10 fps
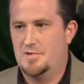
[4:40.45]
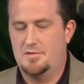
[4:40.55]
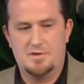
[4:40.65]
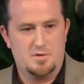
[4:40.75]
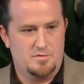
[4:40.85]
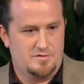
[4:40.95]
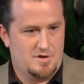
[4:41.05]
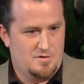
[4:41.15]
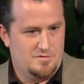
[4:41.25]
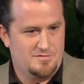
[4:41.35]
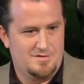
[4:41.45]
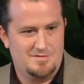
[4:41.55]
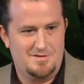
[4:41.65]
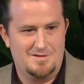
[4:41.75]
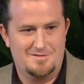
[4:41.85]
I think it was Carol said
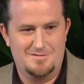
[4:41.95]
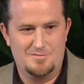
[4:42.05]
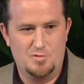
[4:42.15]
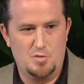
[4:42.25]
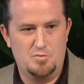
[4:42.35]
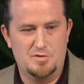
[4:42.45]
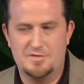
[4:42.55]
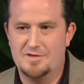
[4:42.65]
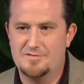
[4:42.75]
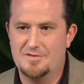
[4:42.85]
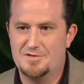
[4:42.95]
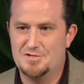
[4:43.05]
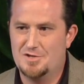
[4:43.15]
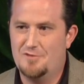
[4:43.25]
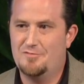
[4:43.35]
that when you put things on the
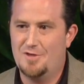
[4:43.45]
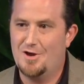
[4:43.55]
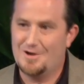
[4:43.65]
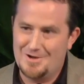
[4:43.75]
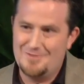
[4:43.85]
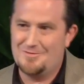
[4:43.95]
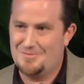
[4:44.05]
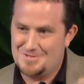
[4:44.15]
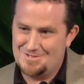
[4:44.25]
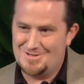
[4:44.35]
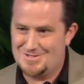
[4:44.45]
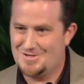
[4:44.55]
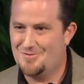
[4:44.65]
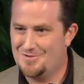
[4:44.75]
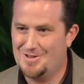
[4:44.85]
shelf long enough, eventually the
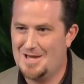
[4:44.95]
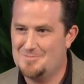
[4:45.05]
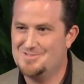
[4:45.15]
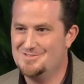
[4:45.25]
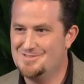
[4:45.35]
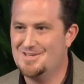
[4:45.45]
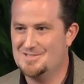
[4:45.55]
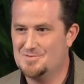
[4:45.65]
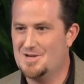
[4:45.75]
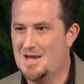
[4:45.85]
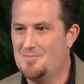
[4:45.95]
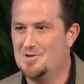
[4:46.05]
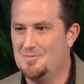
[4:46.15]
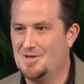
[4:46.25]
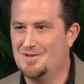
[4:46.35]
shelf collapses, and that's what
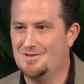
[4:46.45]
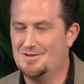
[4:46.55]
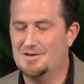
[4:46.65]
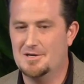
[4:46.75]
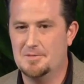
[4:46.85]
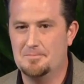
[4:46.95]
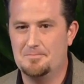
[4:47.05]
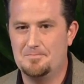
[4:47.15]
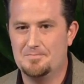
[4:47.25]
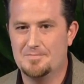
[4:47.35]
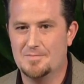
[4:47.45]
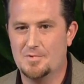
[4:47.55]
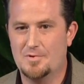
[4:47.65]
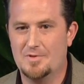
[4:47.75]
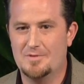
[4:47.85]
happened to me.
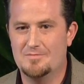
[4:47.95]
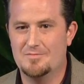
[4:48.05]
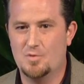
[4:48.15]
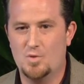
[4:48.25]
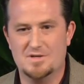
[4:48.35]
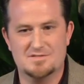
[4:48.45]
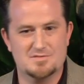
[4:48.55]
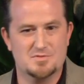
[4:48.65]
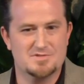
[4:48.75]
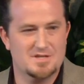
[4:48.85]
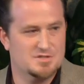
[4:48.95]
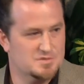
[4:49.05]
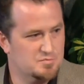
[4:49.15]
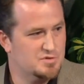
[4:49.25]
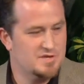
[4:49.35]
Or the witnesses will say,
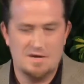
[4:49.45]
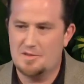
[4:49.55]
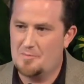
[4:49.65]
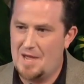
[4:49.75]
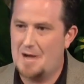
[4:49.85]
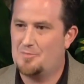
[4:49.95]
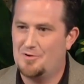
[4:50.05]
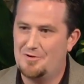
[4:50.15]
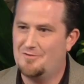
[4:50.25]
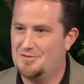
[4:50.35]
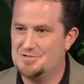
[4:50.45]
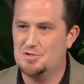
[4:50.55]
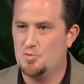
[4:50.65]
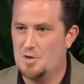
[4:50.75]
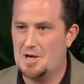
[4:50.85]
just put that on the back burner,
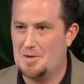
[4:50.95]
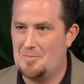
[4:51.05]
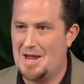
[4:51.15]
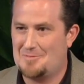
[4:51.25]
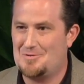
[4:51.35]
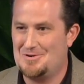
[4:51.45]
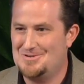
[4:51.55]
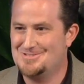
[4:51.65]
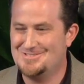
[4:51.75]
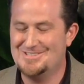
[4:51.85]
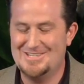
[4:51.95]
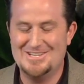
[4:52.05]
eventually you run out of back burners.